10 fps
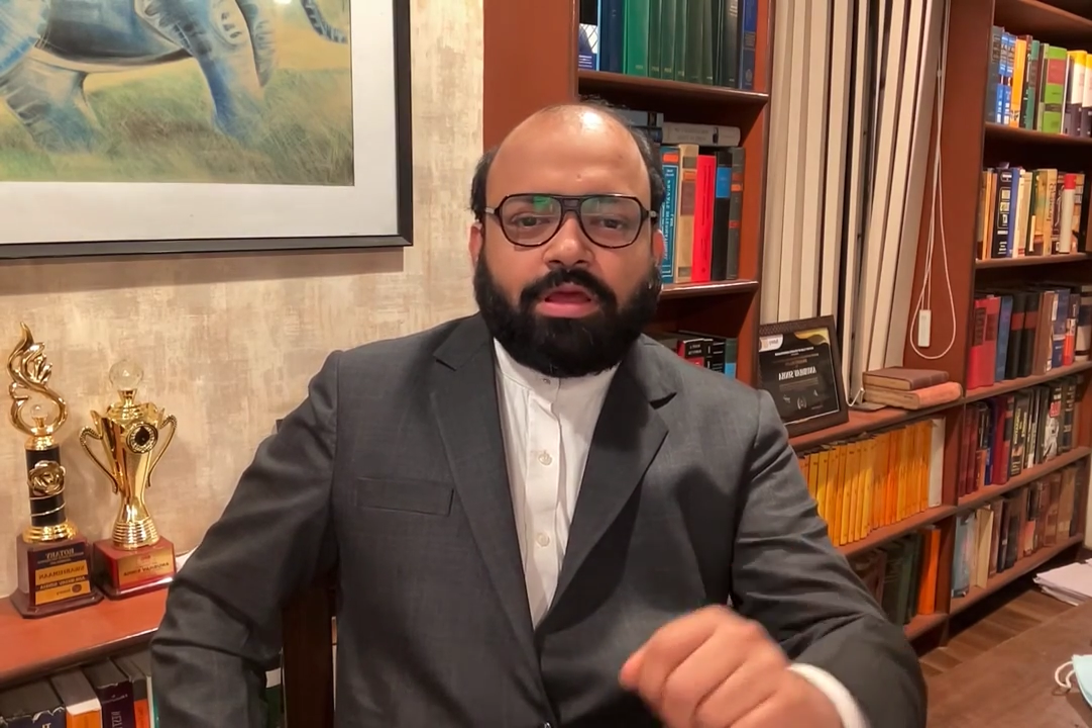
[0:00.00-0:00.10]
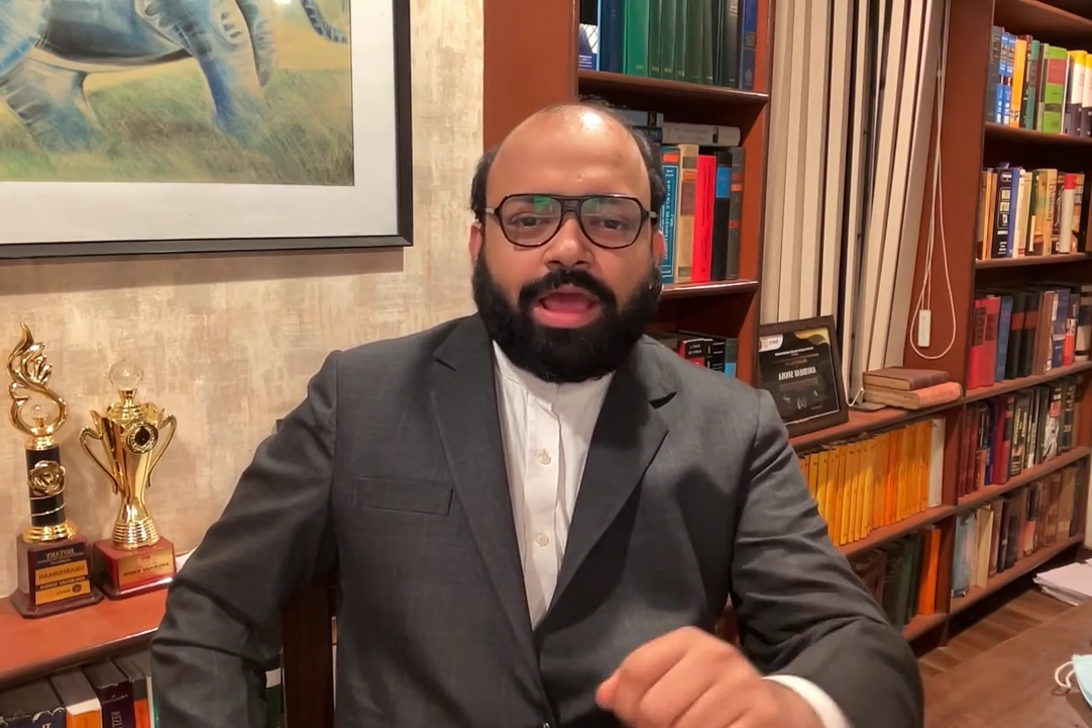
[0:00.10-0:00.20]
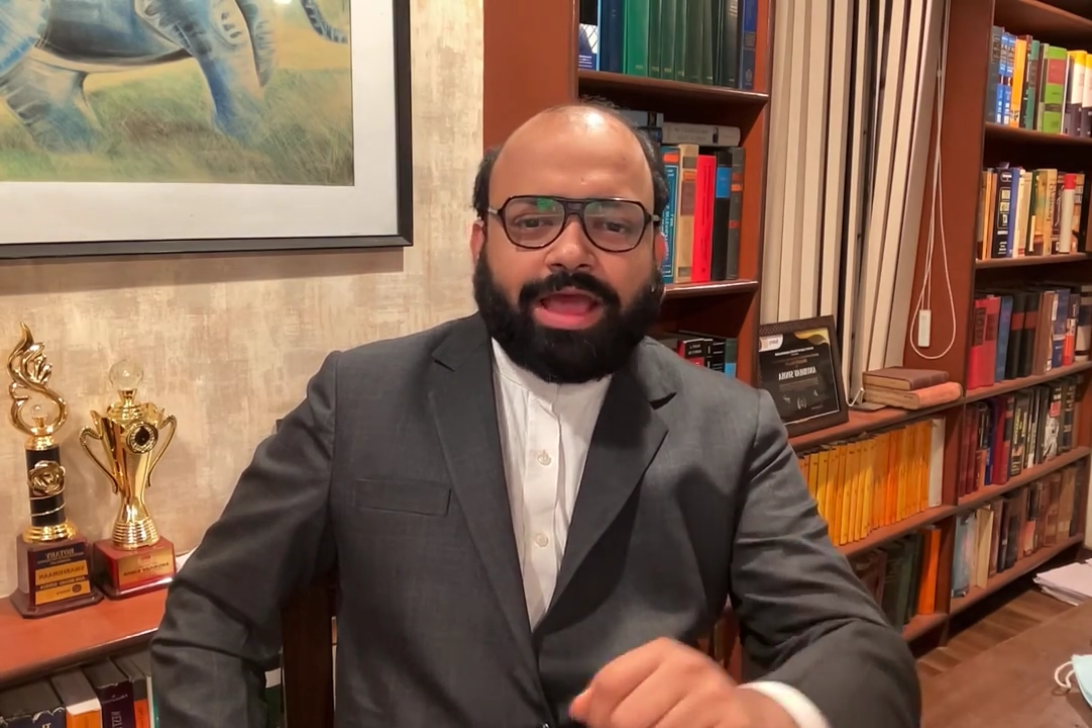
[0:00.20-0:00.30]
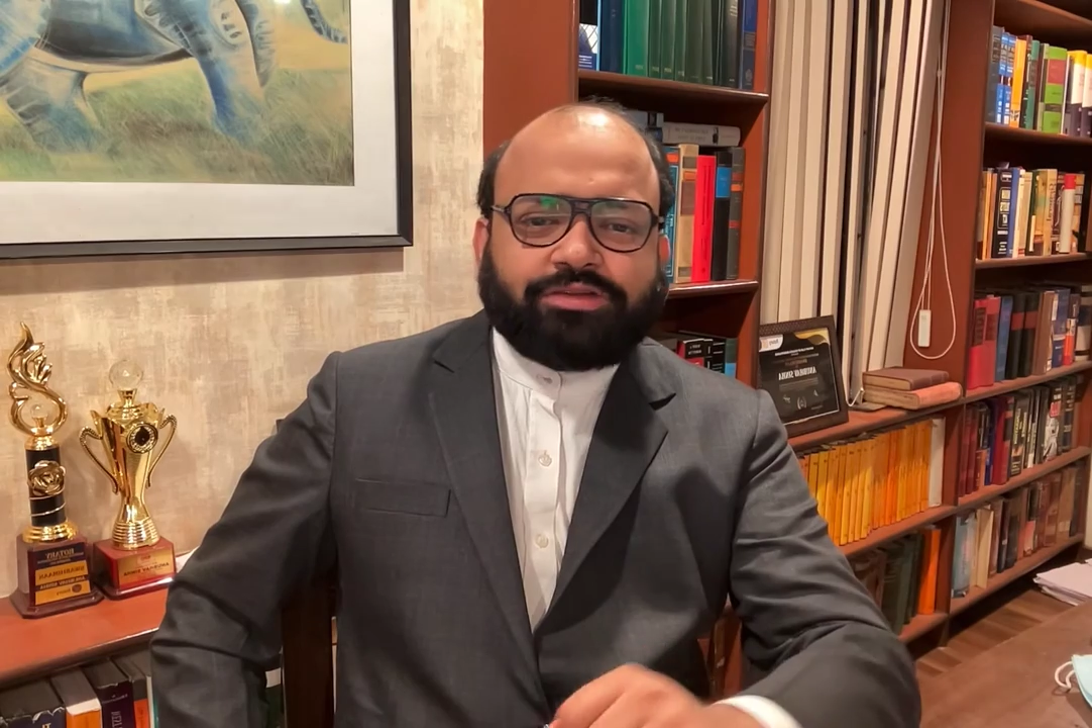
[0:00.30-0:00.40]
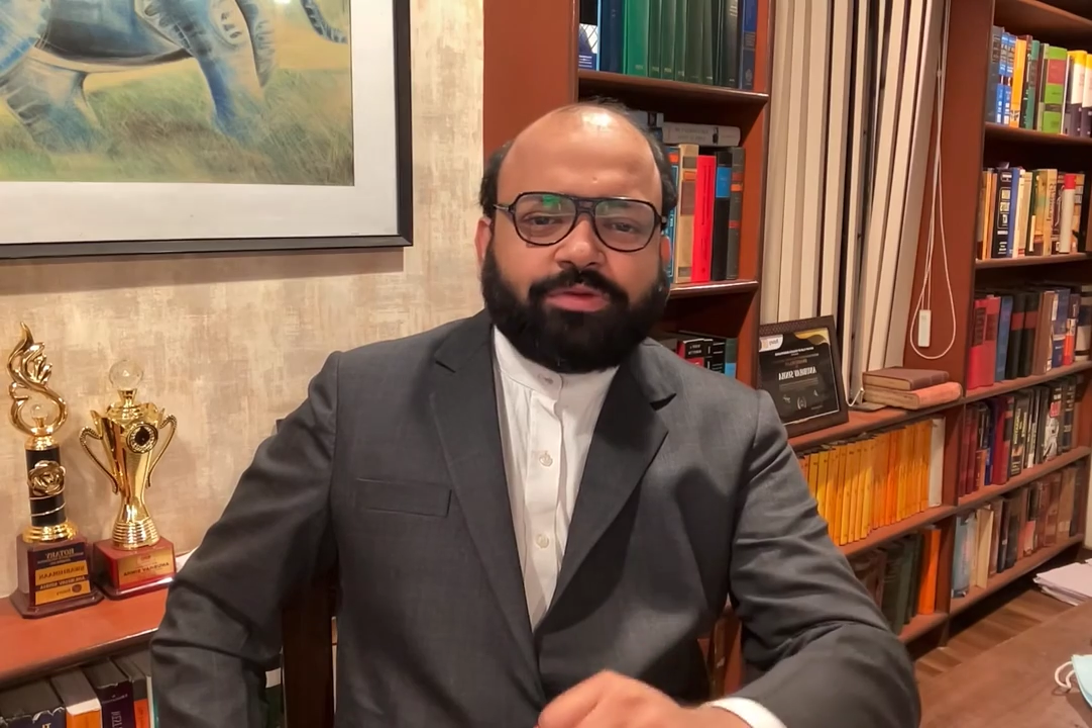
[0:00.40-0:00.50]

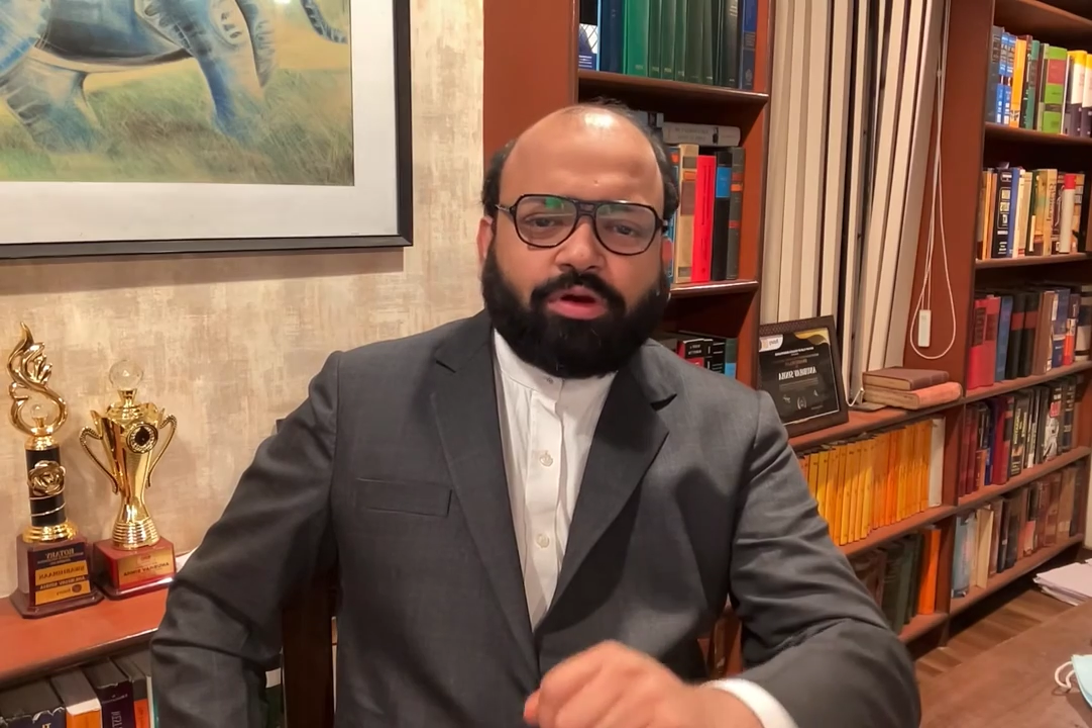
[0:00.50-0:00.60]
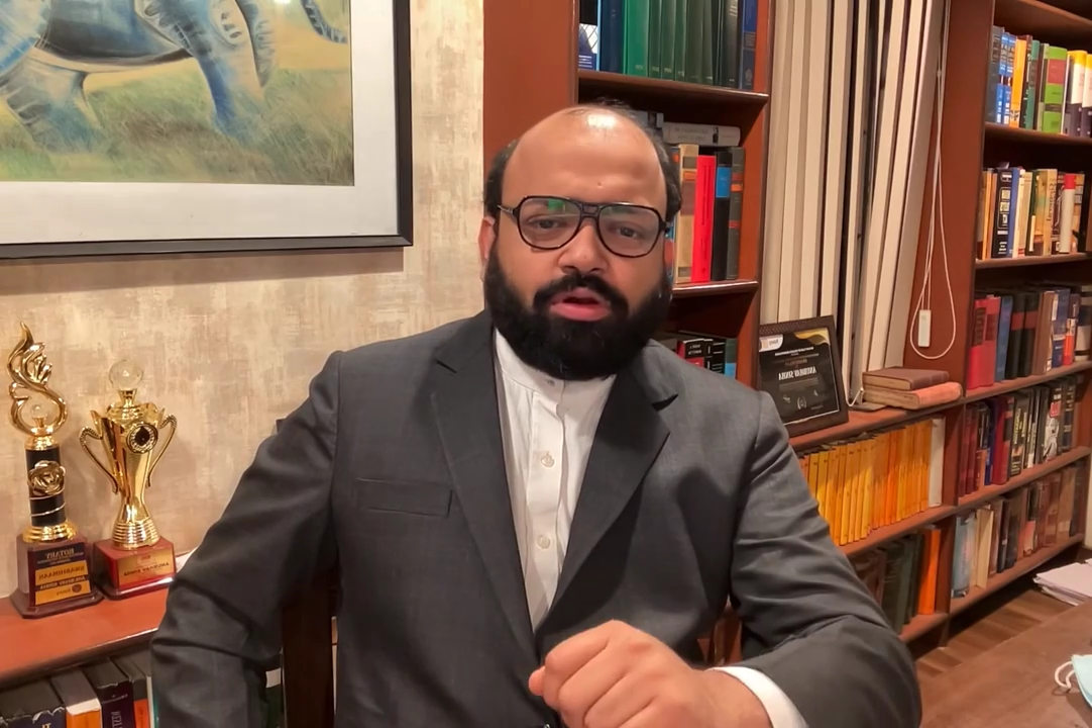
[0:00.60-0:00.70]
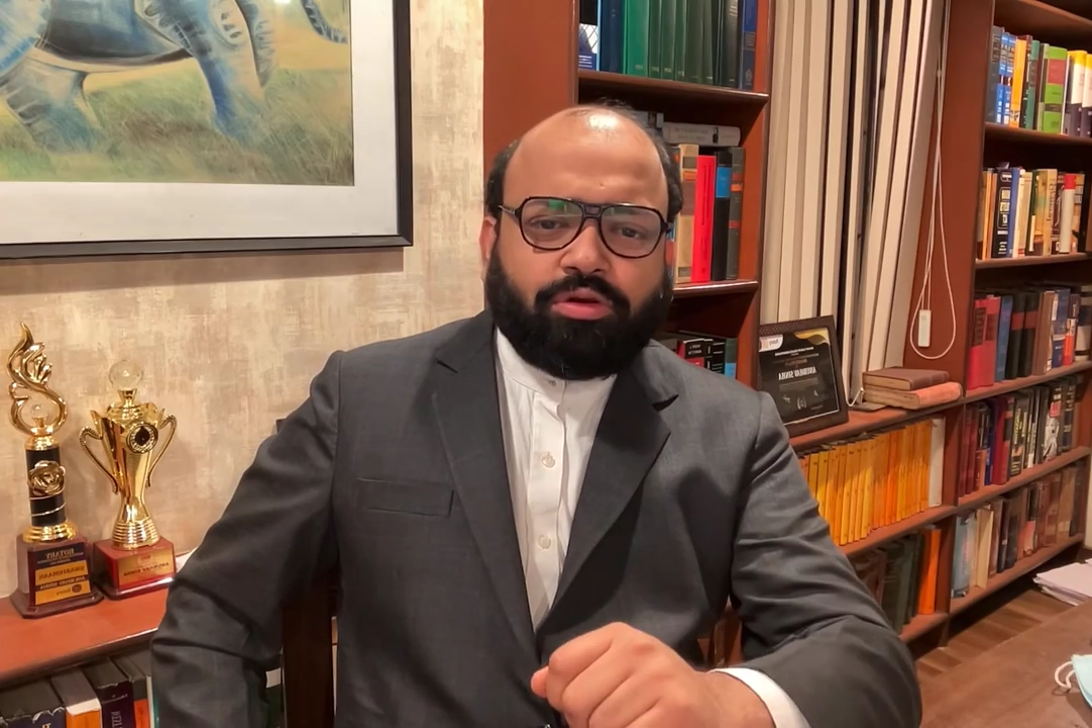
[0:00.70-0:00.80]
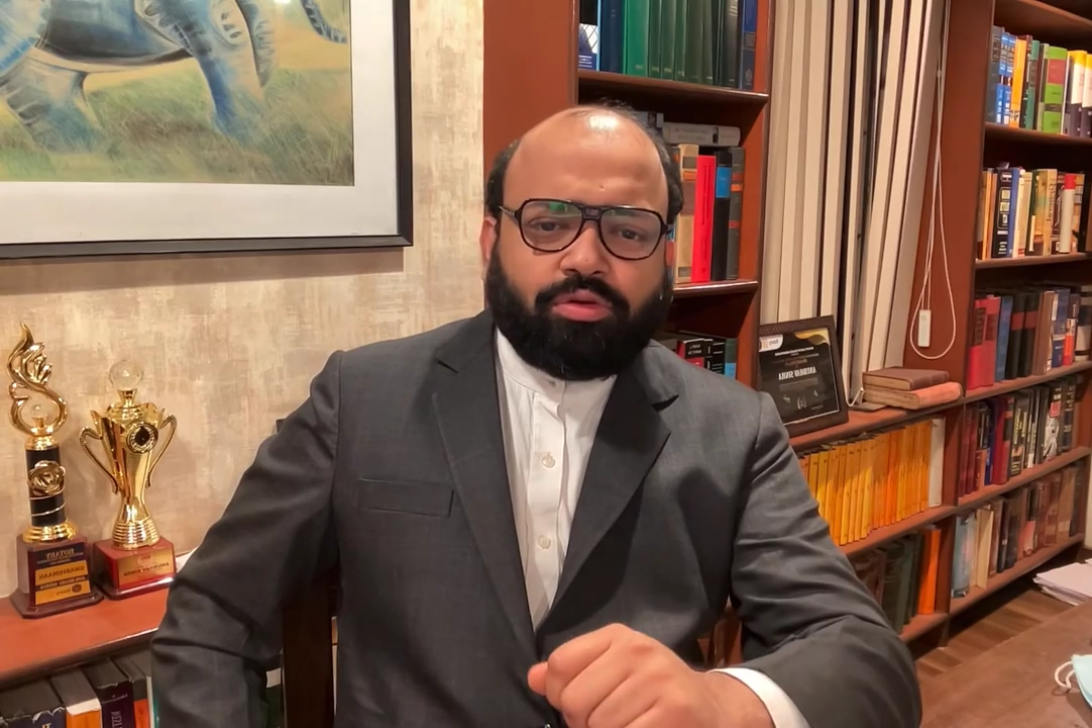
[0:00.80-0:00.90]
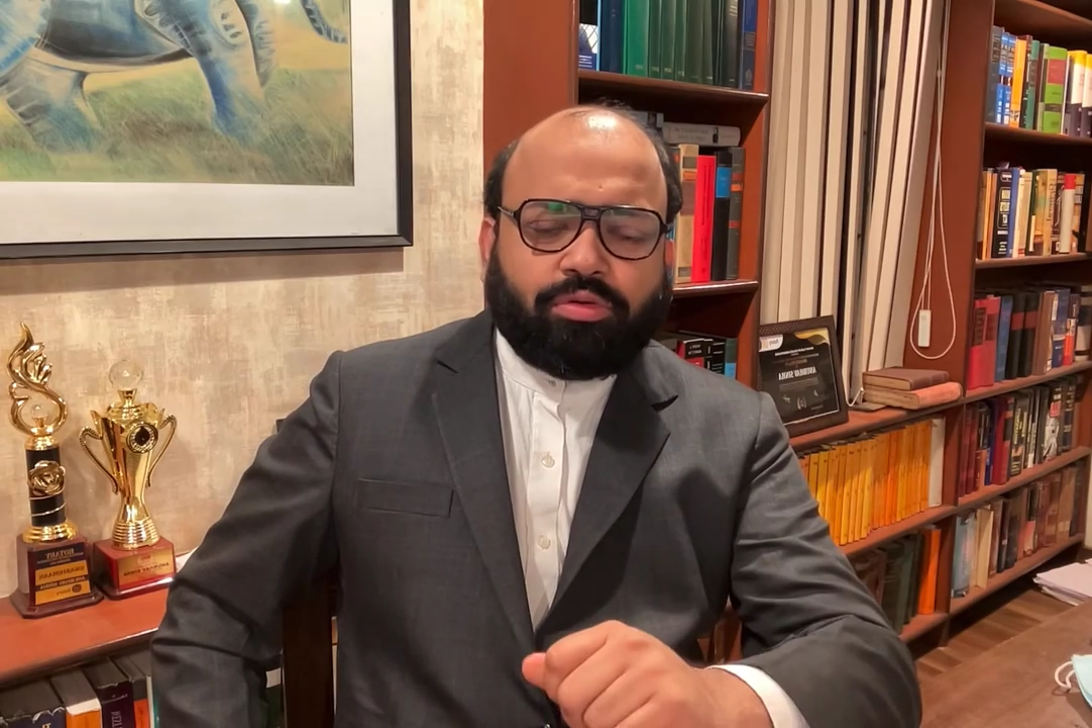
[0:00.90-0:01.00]
As we all
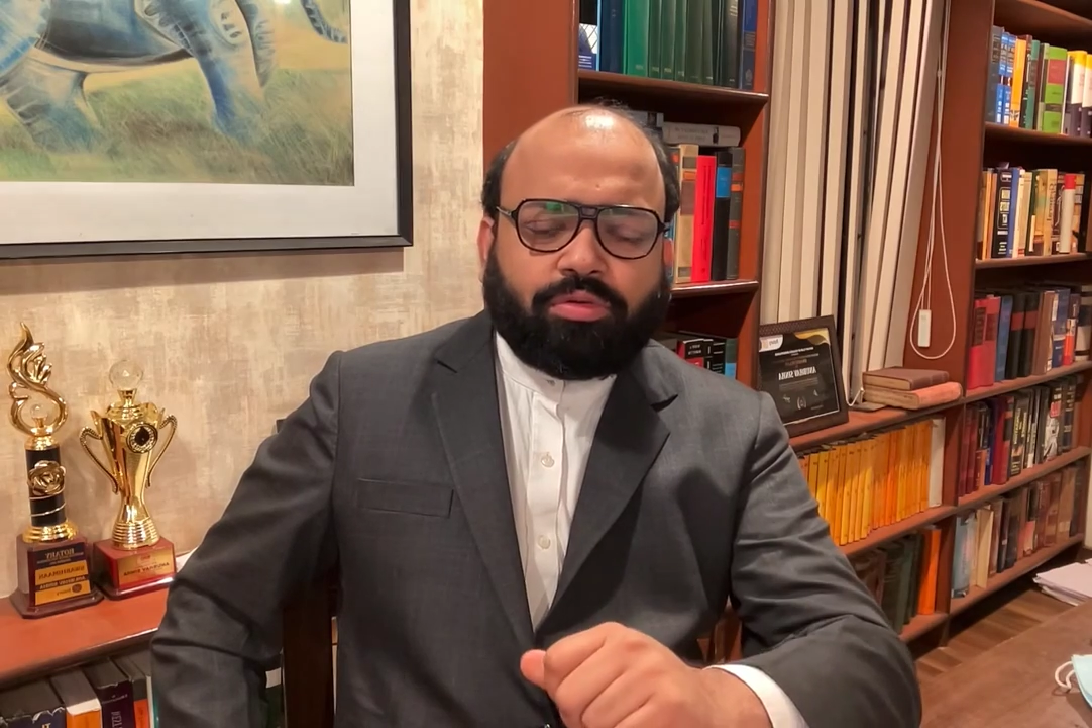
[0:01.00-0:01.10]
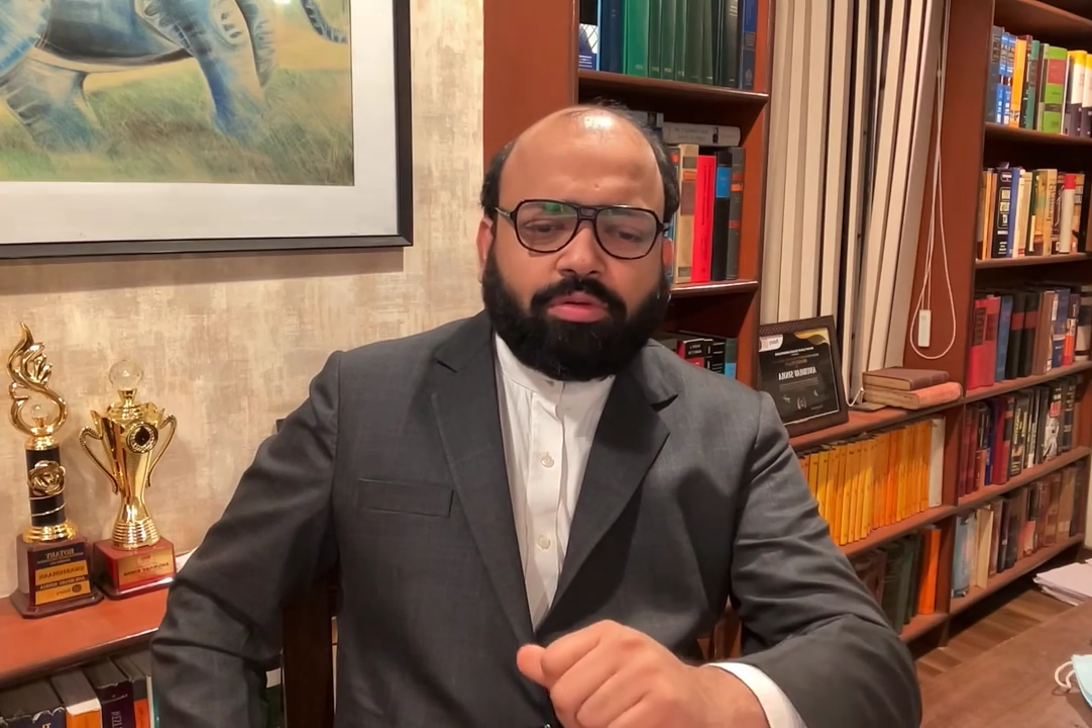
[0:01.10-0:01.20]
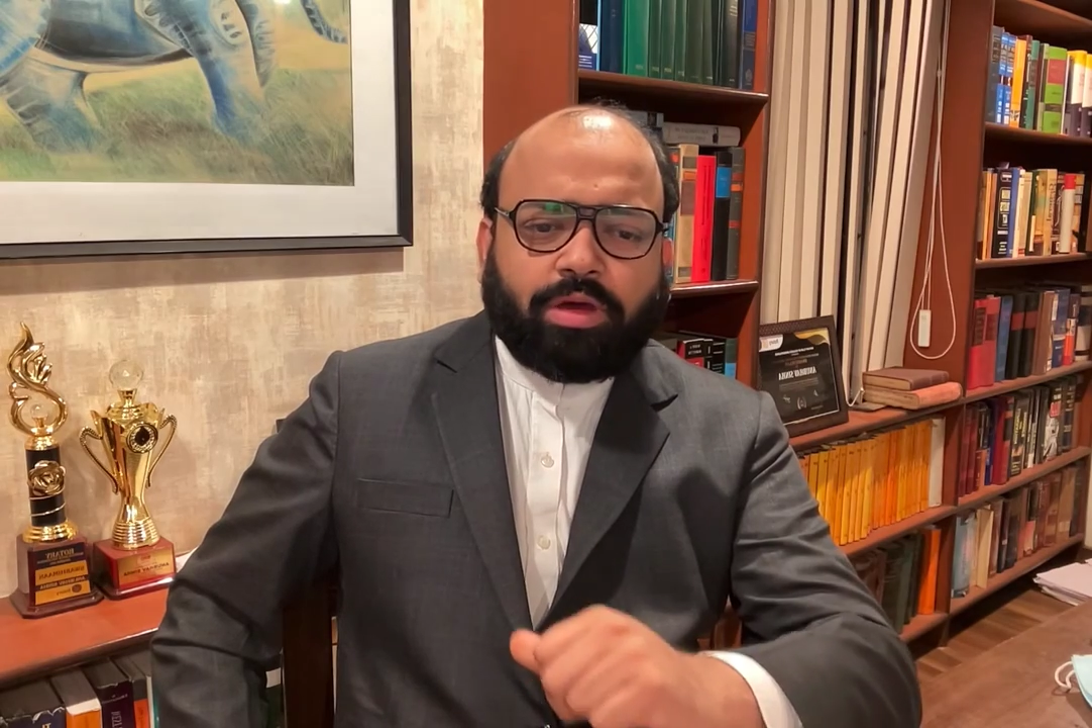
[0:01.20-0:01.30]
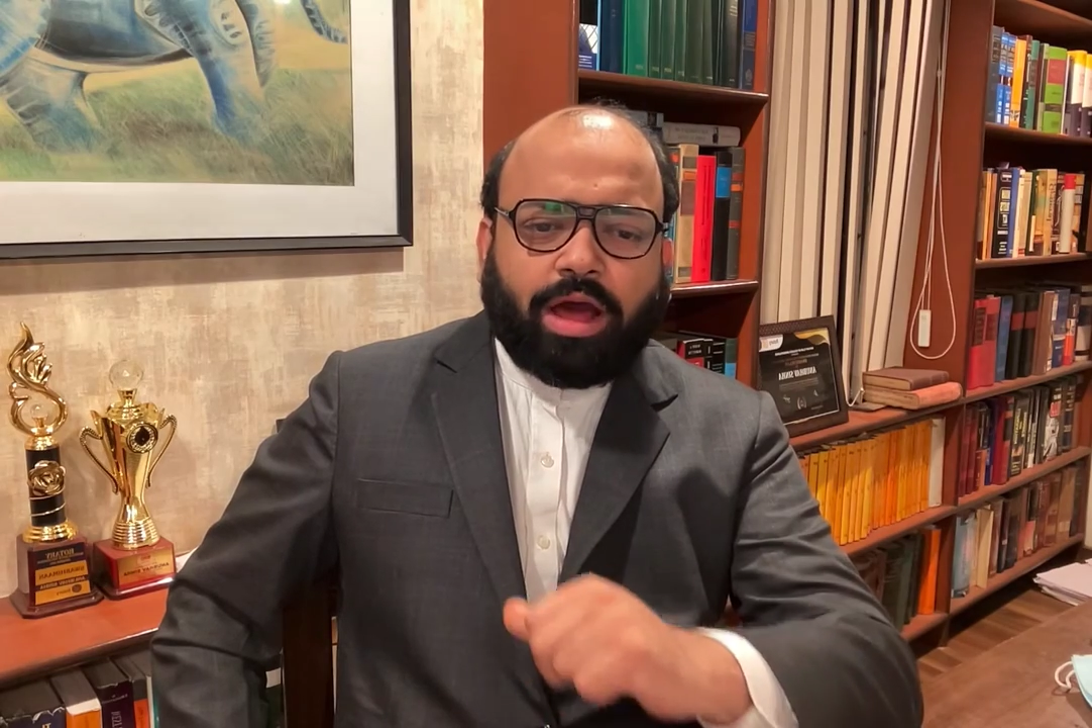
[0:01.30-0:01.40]
know,